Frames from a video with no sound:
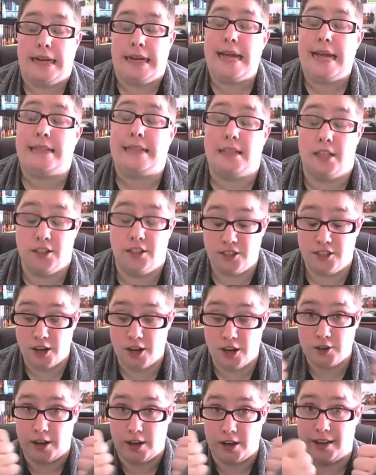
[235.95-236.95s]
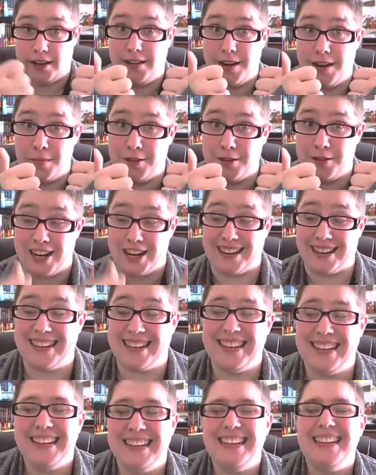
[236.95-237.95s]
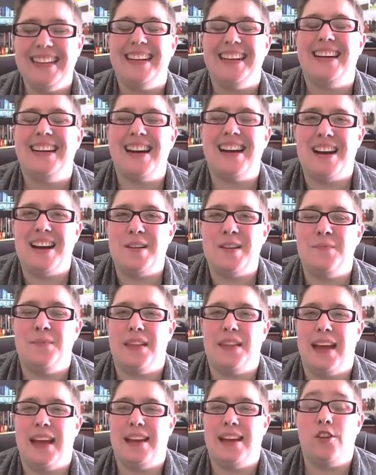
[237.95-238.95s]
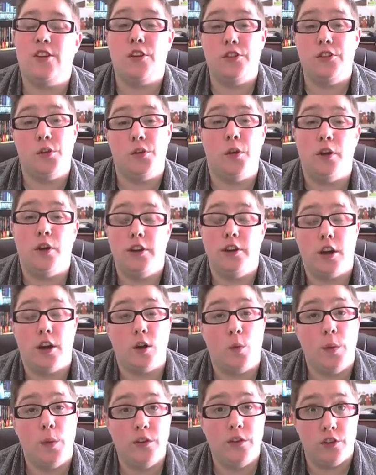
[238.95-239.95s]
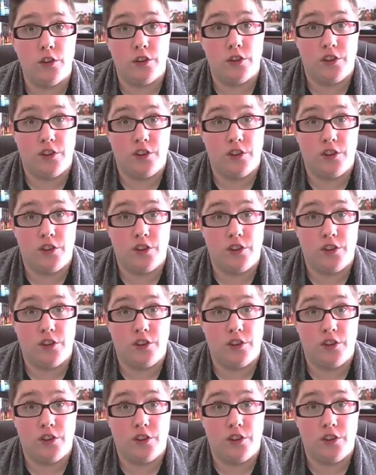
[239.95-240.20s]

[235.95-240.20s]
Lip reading: Yes, Star Trek, double checked. And also her Young Wizard